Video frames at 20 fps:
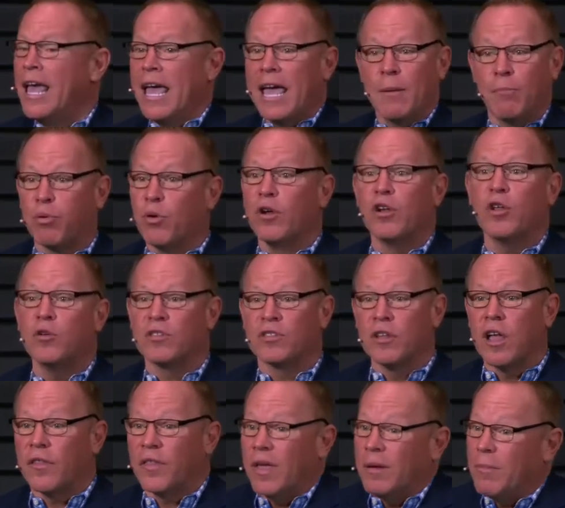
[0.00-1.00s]
It produced
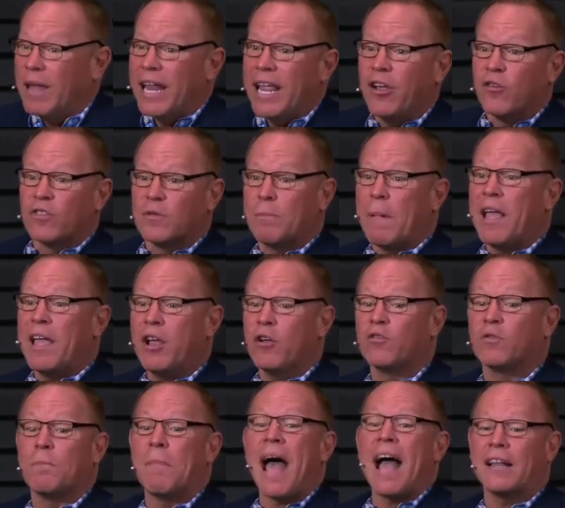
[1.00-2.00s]
nothing, but here's,
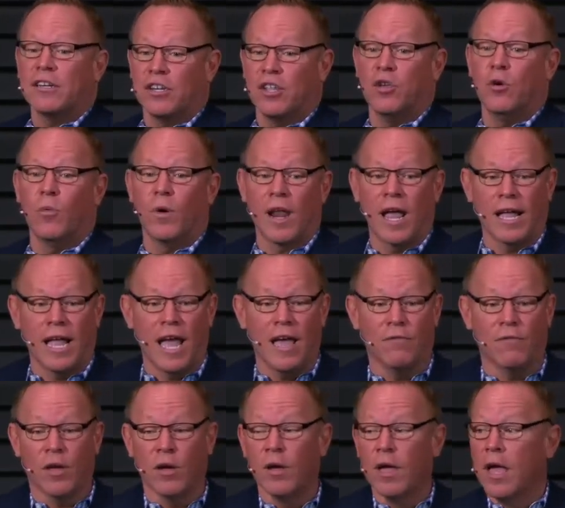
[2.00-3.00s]
here's back to you what I
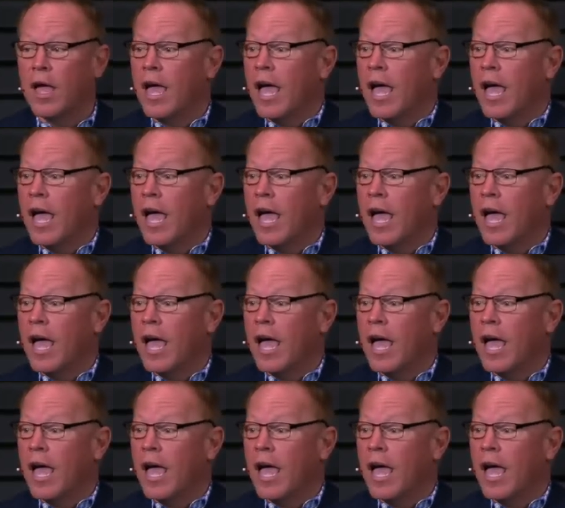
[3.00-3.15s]
gave you.